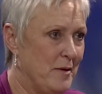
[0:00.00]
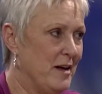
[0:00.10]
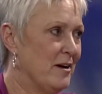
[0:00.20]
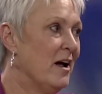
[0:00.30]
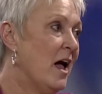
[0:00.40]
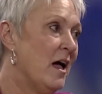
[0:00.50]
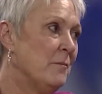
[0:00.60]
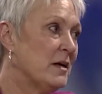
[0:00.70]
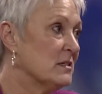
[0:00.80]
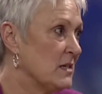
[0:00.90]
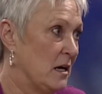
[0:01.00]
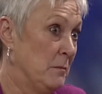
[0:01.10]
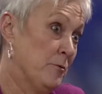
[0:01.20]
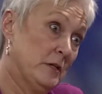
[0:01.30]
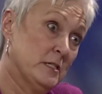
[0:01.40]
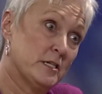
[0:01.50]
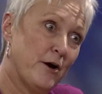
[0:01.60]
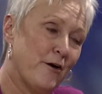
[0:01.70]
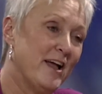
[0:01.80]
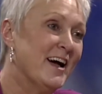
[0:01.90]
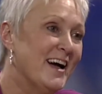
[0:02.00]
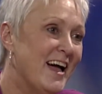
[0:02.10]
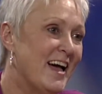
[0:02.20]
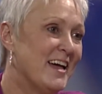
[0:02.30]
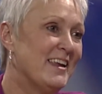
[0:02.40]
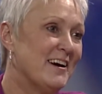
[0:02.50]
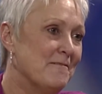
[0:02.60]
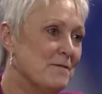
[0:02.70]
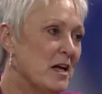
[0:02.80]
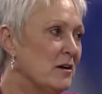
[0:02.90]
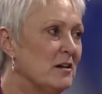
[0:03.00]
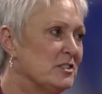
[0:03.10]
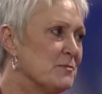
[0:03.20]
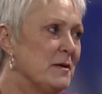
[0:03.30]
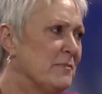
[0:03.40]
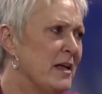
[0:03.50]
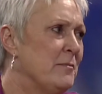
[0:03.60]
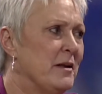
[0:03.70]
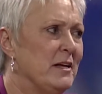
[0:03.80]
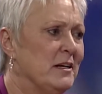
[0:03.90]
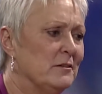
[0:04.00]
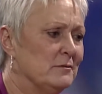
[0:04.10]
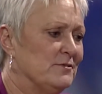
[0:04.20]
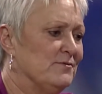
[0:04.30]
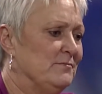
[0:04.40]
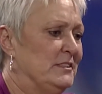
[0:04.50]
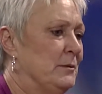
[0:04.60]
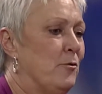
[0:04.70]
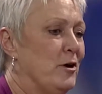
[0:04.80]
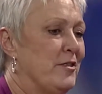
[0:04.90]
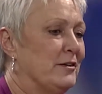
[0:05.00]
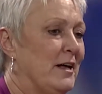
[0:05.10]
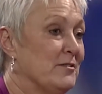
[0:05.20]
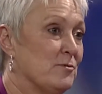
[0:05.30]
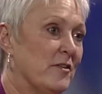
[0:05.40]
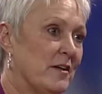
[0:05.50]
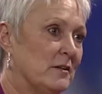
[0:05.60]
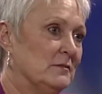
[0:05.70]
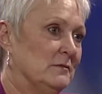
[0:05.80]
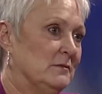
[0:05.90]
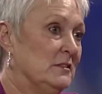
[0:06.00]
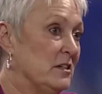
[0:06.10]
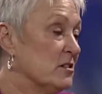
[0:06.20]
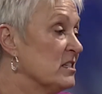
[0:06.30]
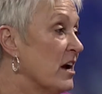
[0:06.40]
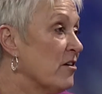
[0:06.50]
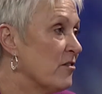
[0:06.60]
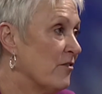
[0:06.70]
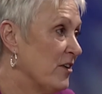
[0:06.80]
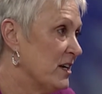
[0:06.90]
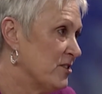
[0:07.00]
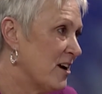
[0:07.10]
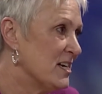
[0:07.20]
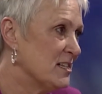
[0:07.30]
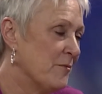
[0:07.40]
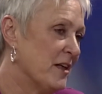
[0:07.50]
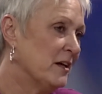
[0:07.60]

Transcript: mm-hmm. or, yeah. because that can be really scary. Mm-hmm. And, um, and, and just people, anybody in a point in their lives where they're, they're scared or afraid to try something,